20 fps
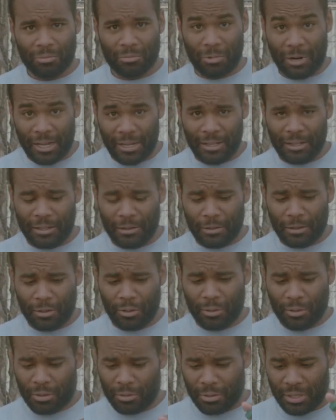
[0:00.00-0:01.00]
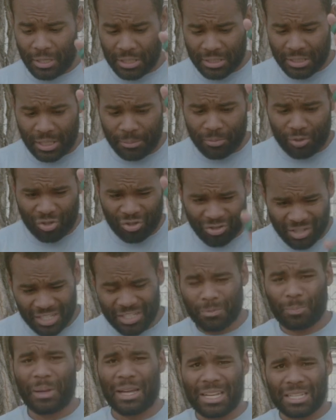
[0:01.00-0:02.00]
right? You either need to stop
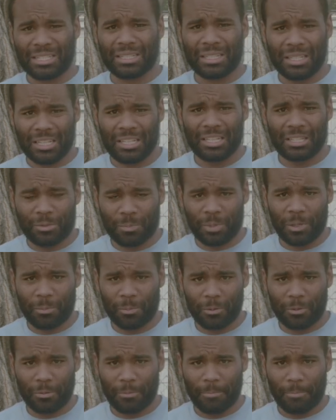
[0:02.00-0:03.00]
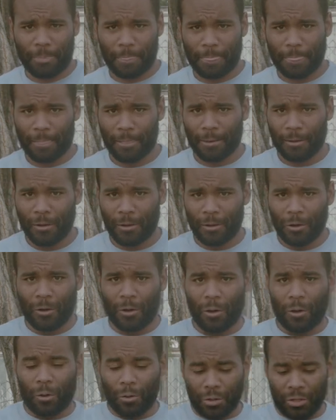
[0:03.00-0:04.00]
trespassing against people
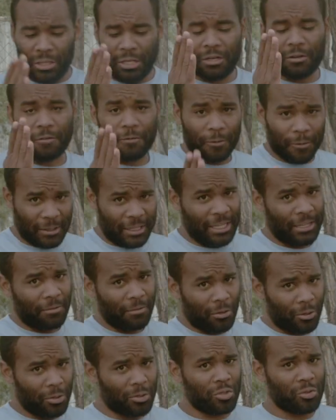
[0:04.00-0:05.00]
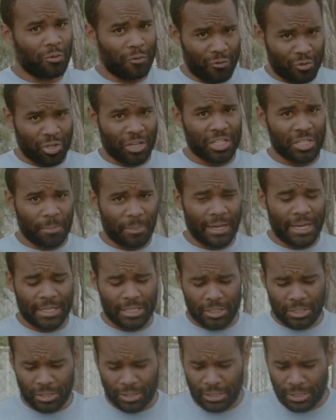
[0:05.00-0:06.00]
or you need to forgive those who've
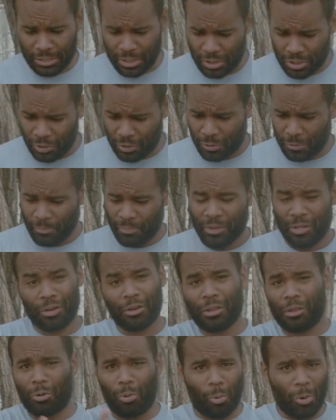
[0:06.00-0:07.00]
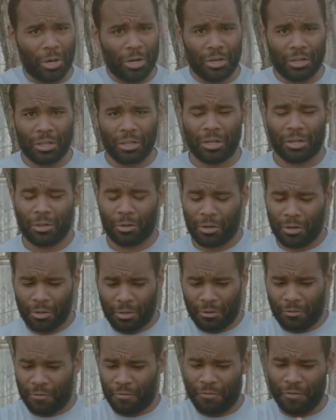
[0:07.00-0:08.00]
trespassed against you. You're either one or the other. You're
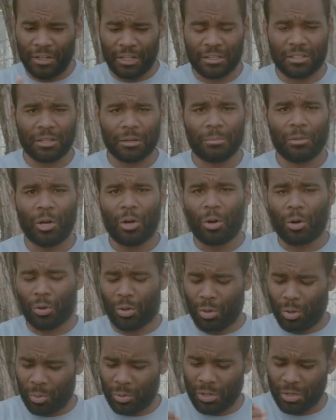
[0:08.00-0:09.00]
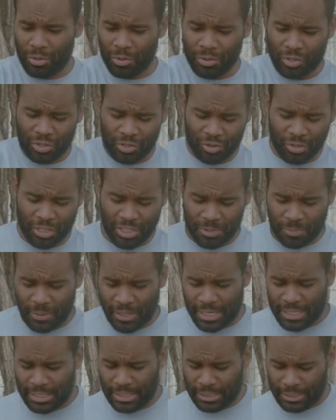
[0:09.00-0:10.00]
either the victim or the one who's
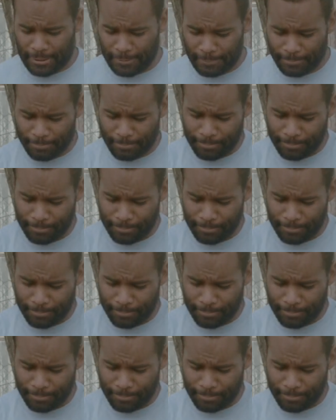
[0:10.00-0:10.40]
trespassing.